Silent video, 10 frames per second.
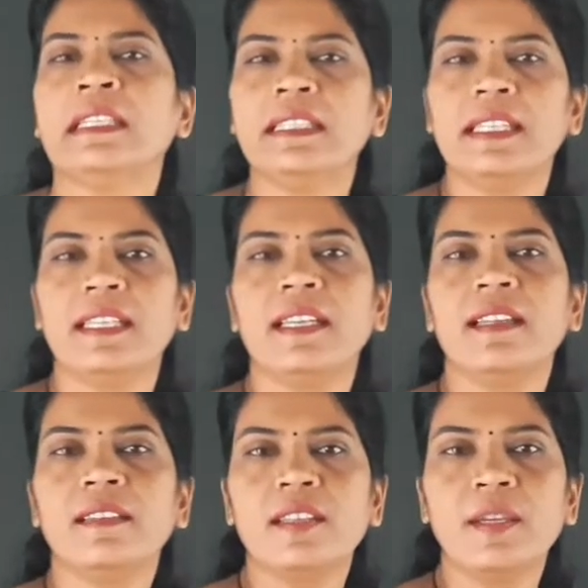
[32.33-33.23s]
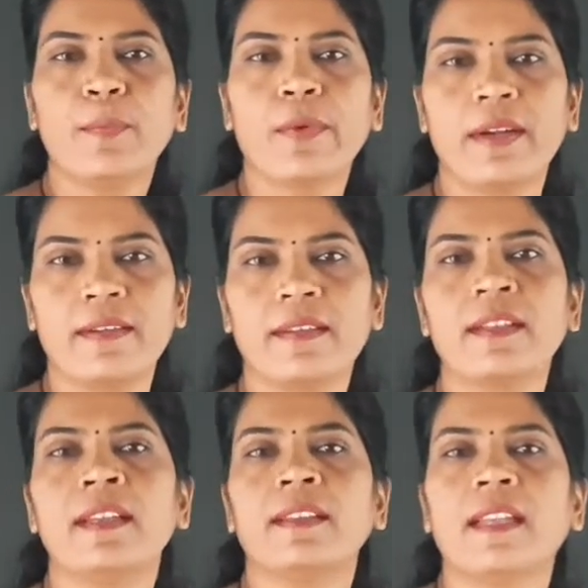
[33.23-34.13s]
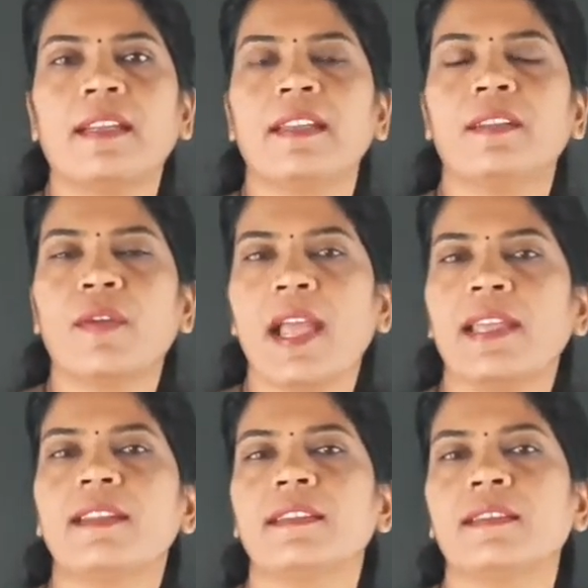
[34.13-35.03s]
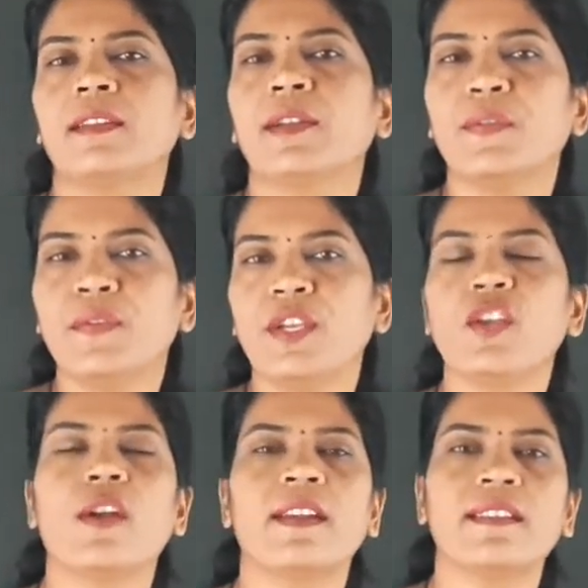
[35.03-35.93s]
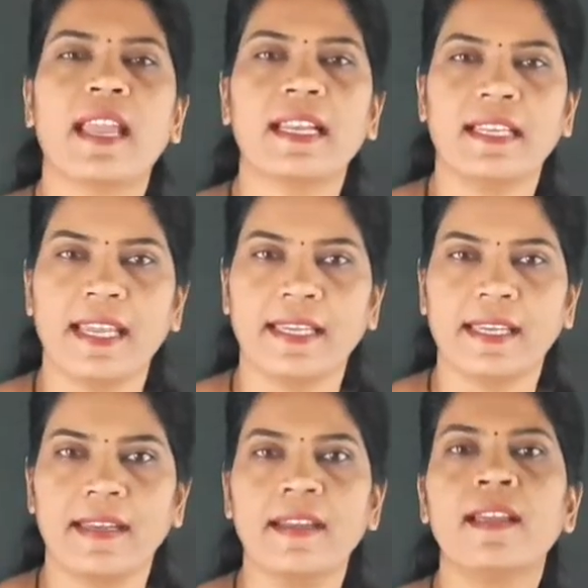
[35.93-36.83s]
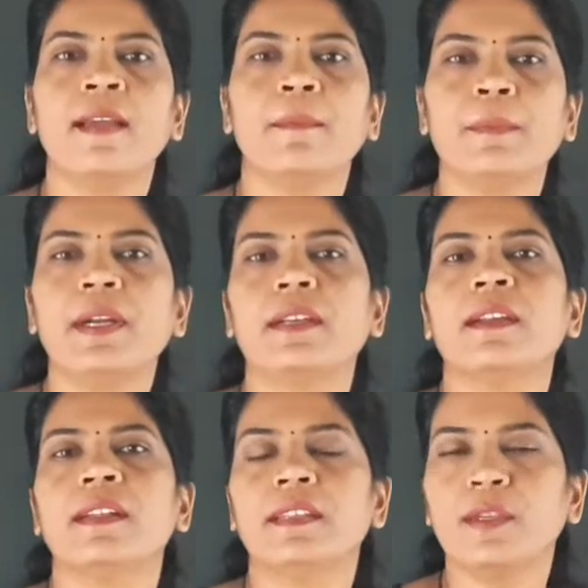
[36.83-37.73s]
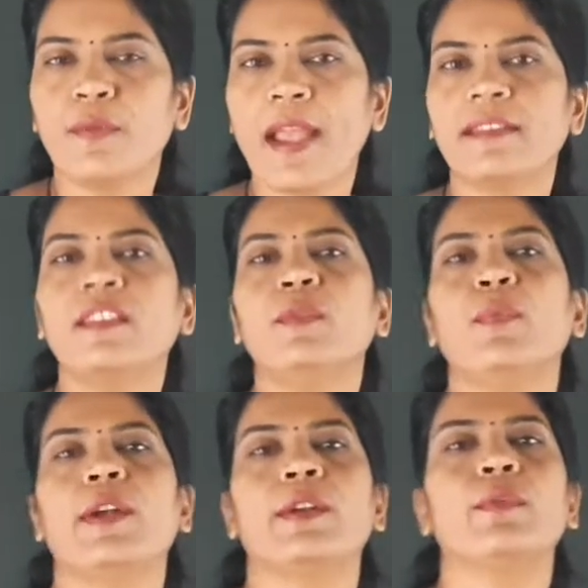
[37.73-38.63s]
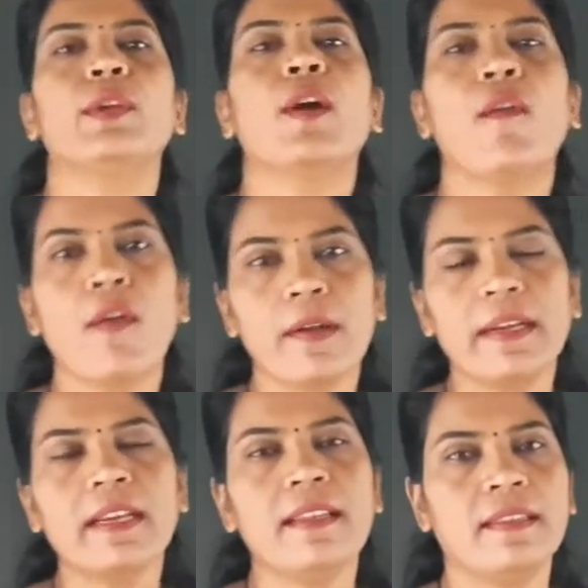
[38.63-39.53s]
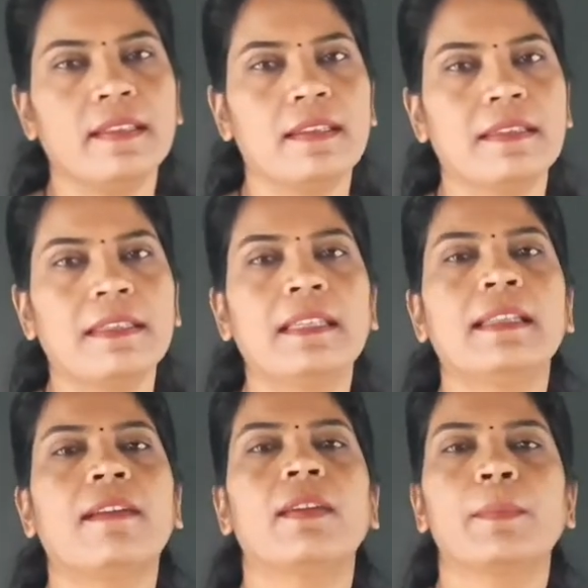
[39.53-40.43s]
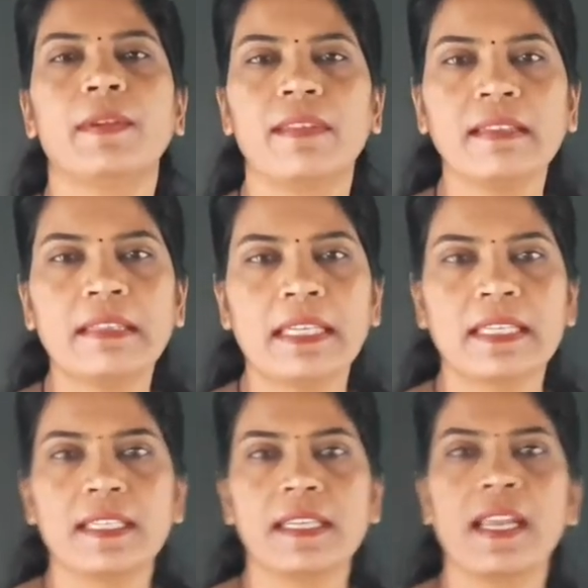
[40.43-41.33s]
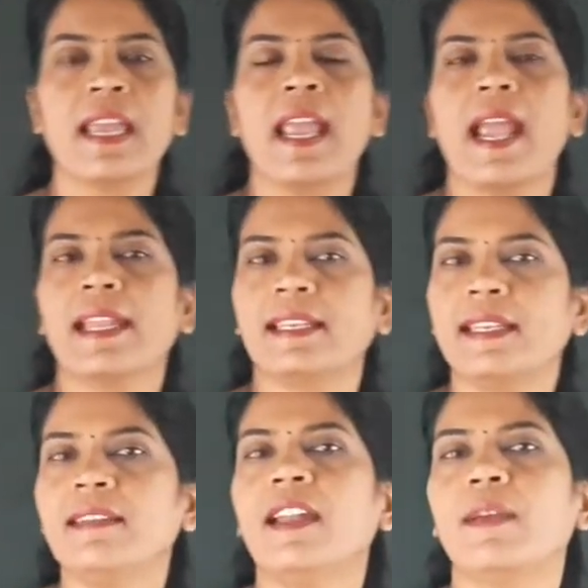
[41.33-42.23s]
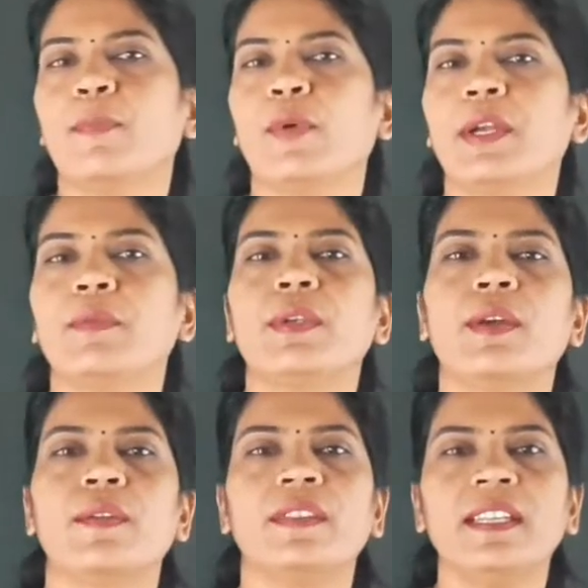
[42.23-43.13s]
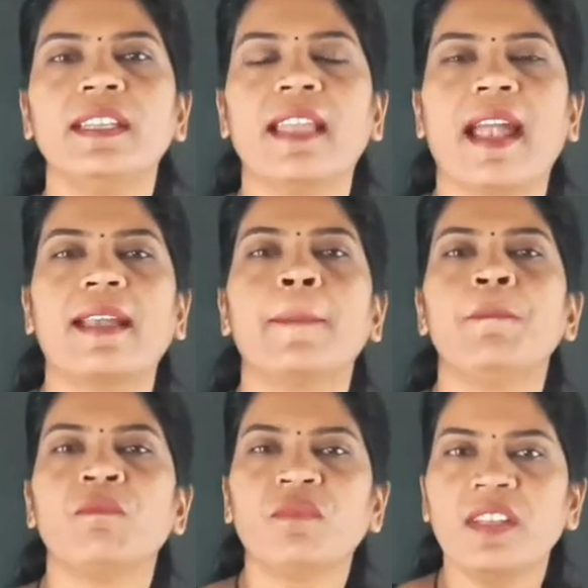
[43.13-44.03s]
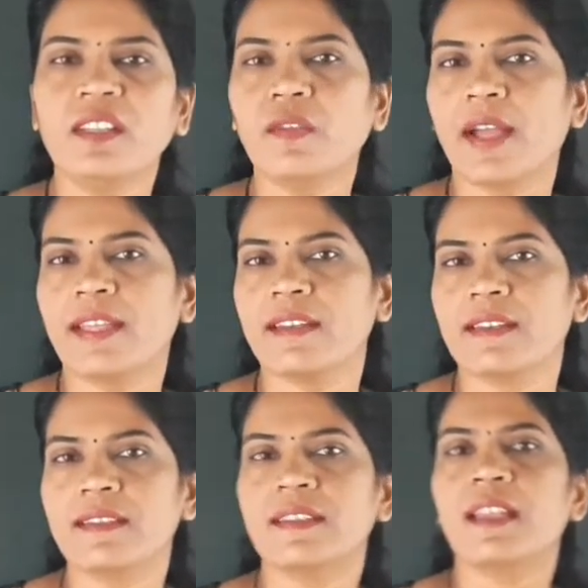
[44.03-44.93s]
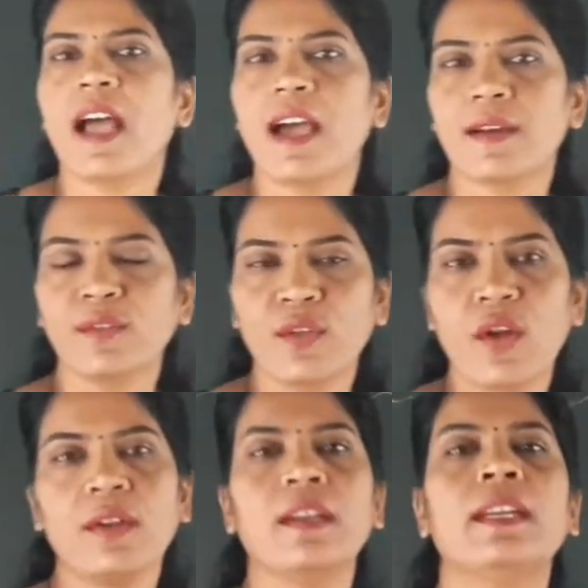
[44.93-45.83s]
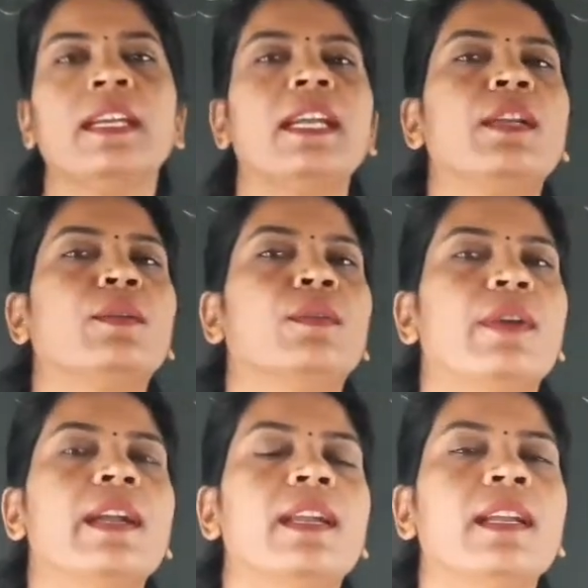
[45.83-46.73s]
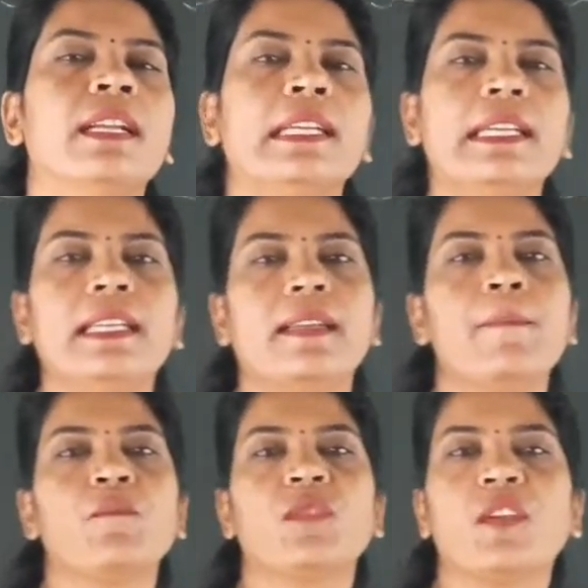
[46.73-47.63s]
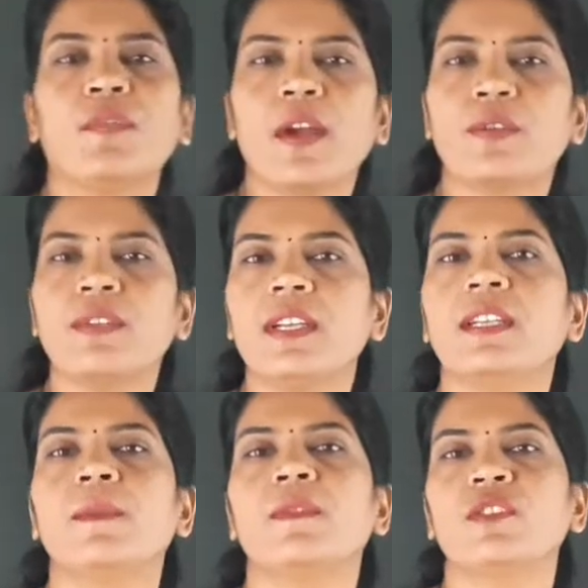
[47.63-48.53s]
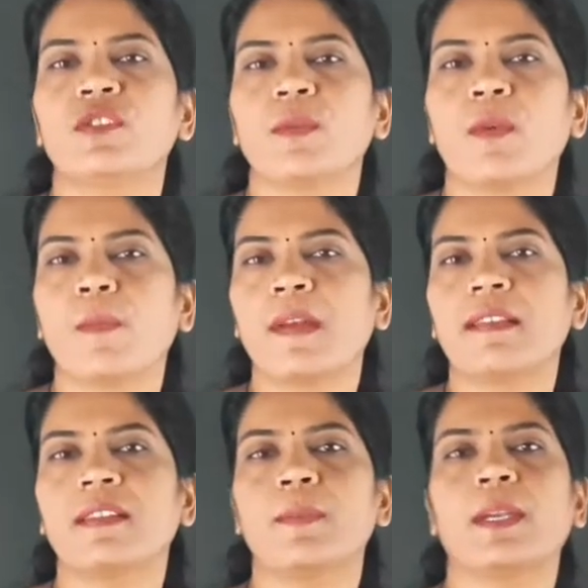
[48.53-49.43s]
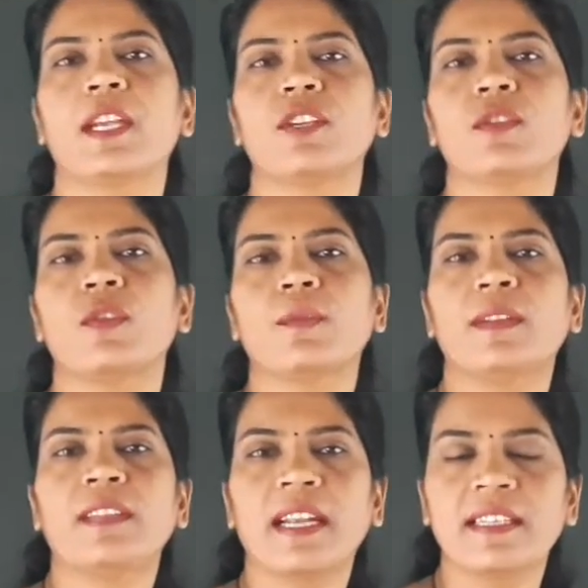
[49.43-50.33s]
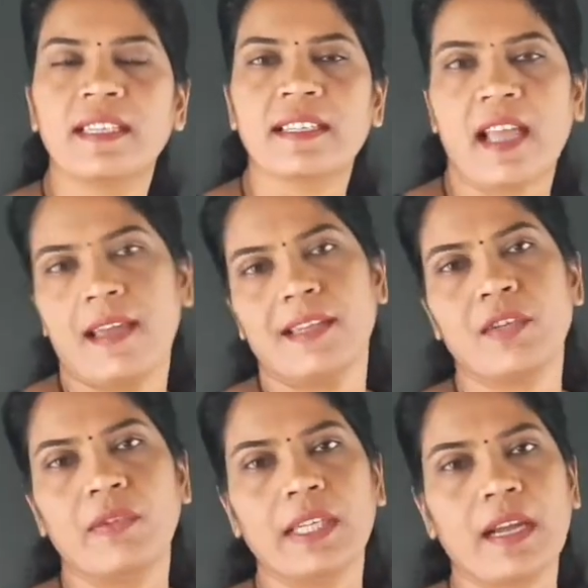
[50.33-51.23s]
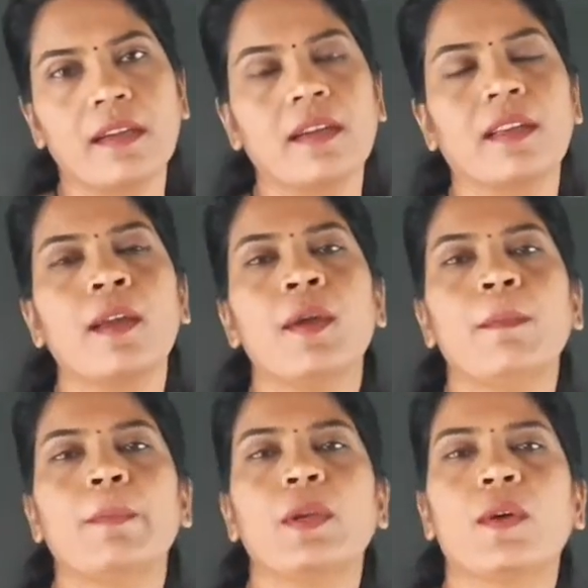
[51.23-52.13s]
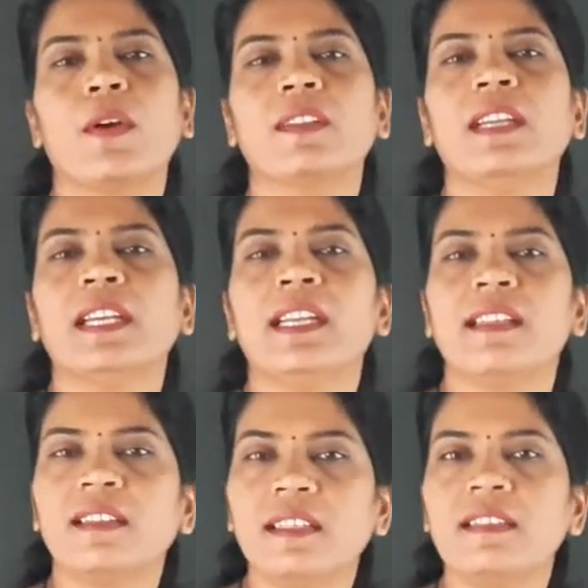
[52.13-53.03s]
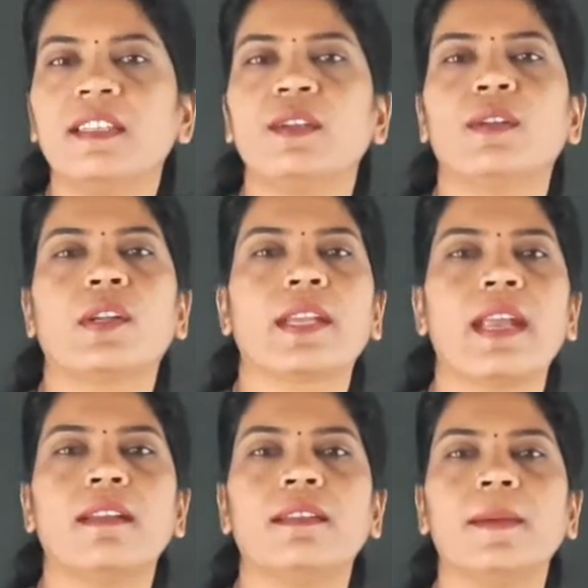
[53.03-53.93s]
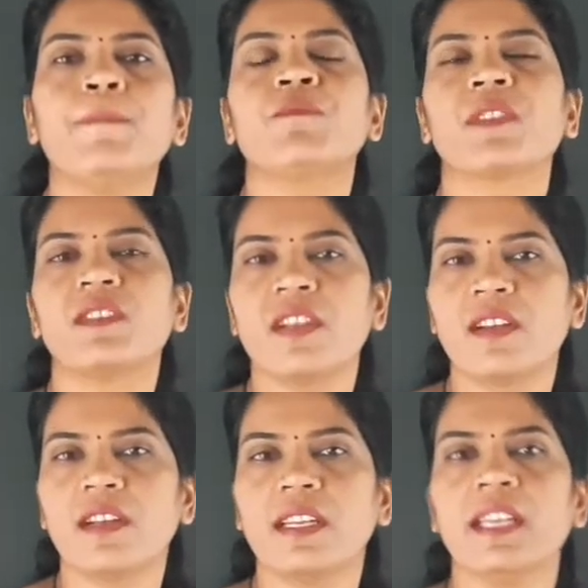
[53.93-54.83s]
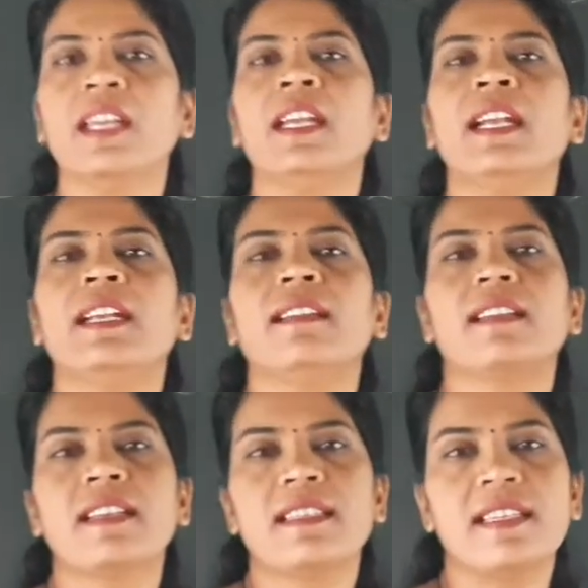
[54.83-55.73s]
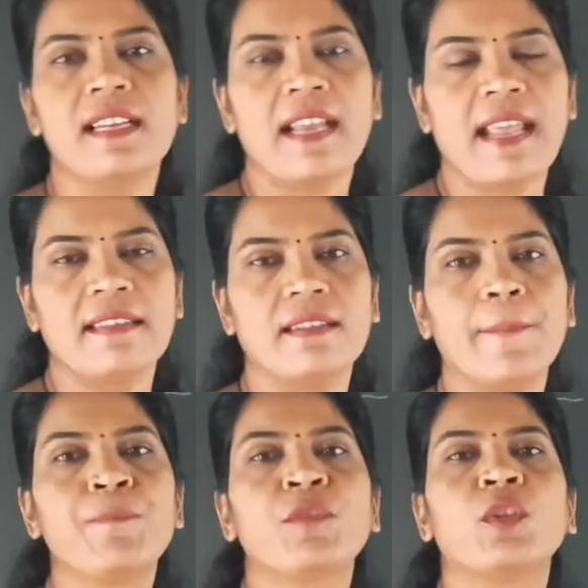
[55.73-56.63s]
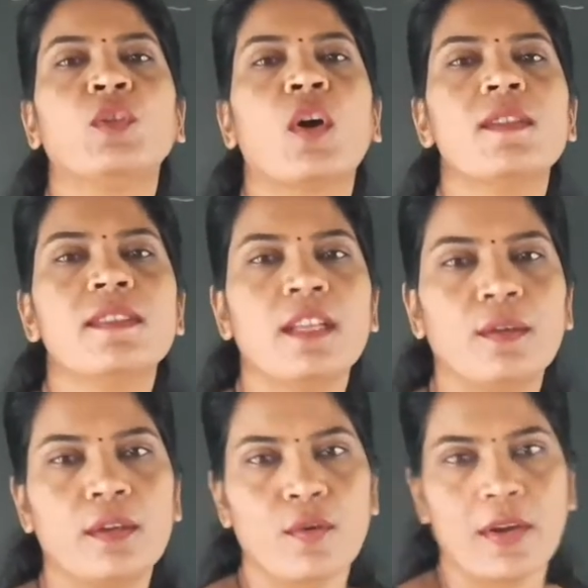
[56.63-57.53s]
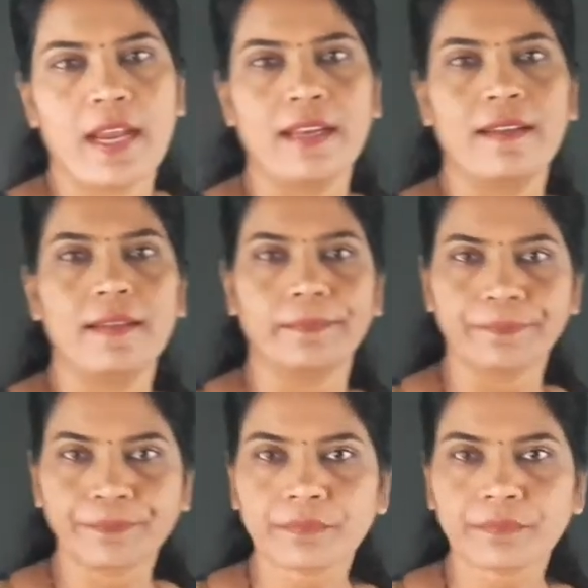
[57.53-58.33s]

the 3 points, that is virus, virions and lichen. But the virus point we have already discussed in our previous lecture, and in that point we have seen that these viruses are not included in the 5 kingdom system of classification of the scientist R.H. Whittaker, because it is a cellular organism. Generally it is considered as a non-cellular organism.